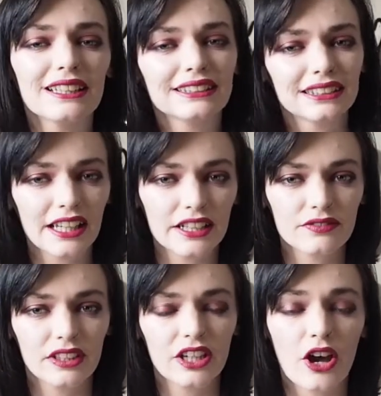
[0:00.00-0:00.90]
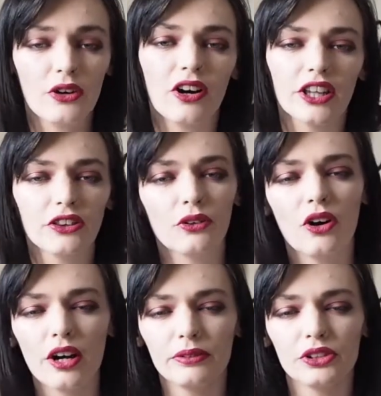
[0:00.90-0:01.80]
today's video I thought
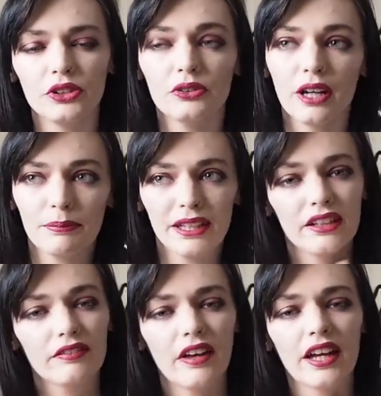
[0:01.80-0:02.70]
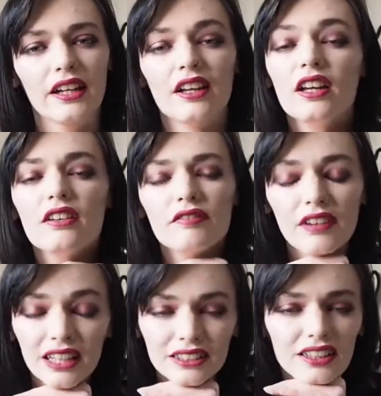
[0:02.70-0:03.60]
I would do a bit of a
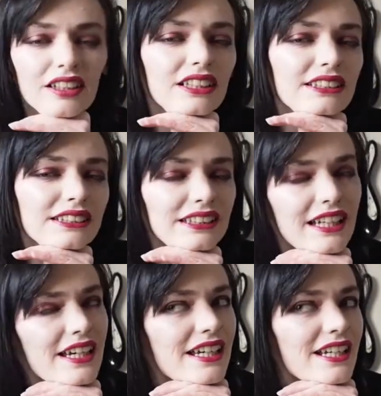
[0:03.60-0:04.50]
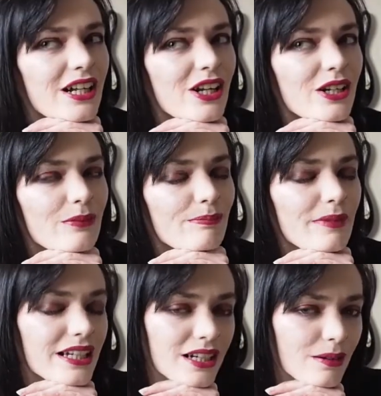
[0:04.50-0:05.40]
Valentine's Day
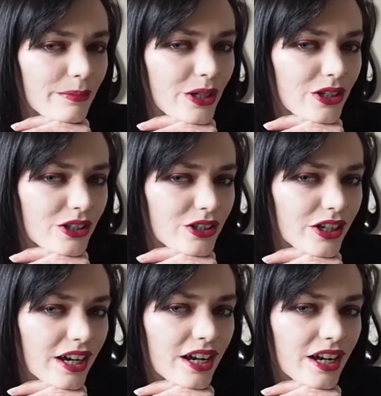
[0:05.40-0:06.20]
makeup look.